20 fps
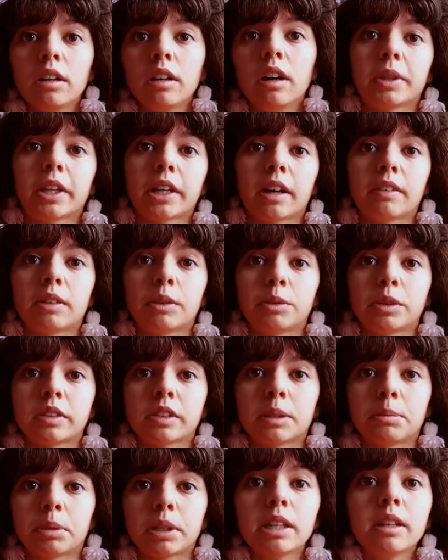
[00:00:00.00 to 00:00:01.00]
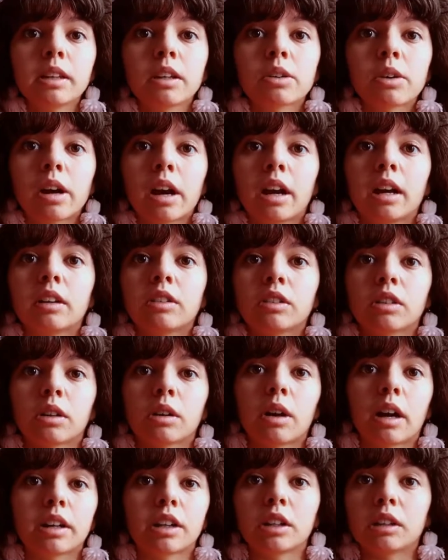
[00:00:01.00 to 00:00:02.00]
but the cover was completely gray,
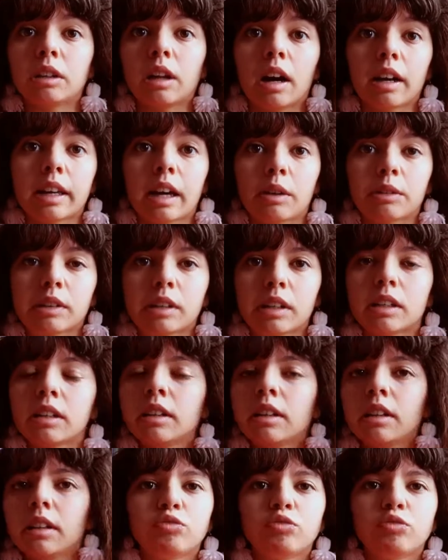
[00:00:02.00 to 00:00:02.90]
so I could not count it,